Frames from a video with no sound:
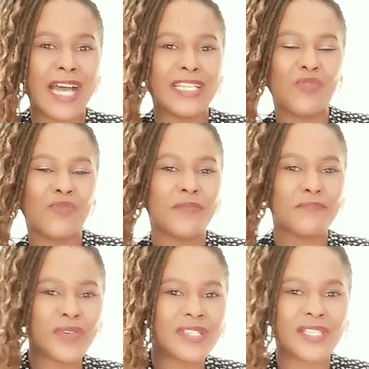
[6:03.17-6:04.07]
and they will be
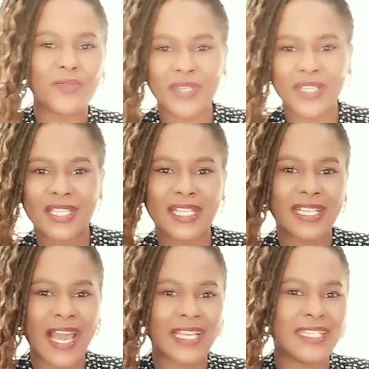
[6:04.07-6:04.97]
boasting with it
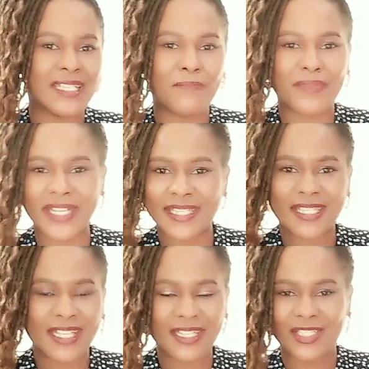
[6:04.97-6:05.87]
like it's a
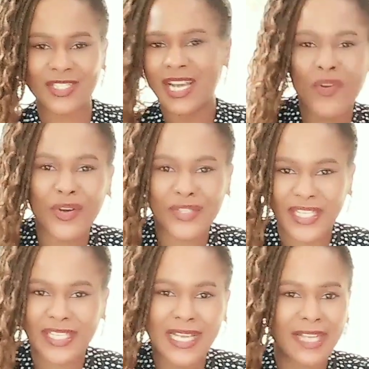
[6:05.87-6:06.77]
prestige course
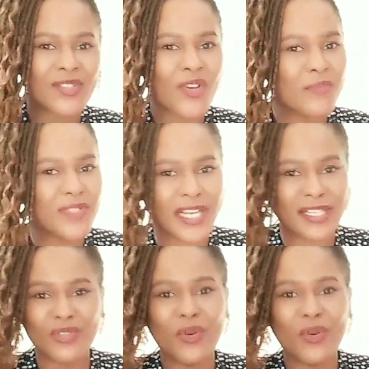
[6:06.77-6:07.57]
in their subject.